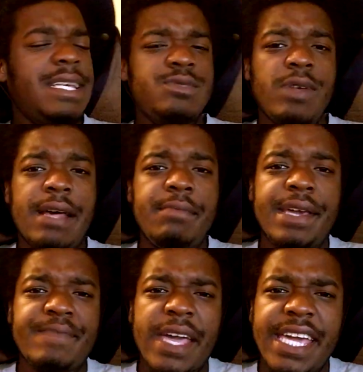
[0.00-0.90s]
that's what I
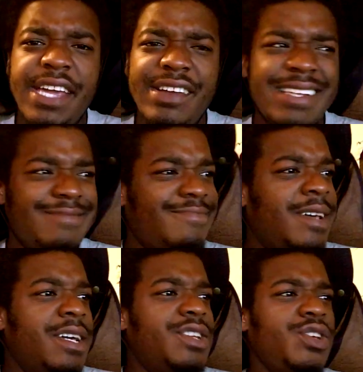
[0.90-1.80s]
mean. Like hearing
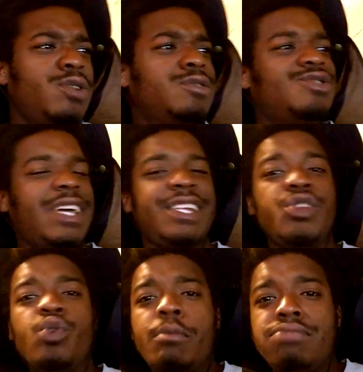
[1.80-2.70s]
dude try to
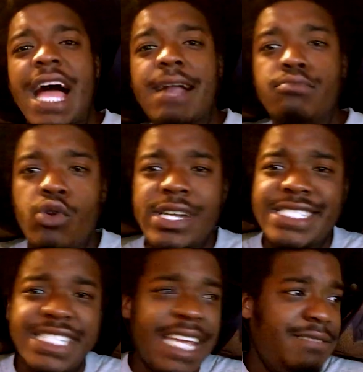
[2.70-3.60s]
do a BlocBoy
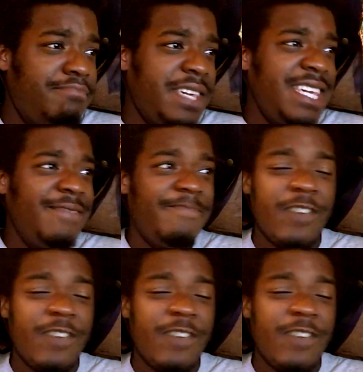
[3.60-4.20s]
JB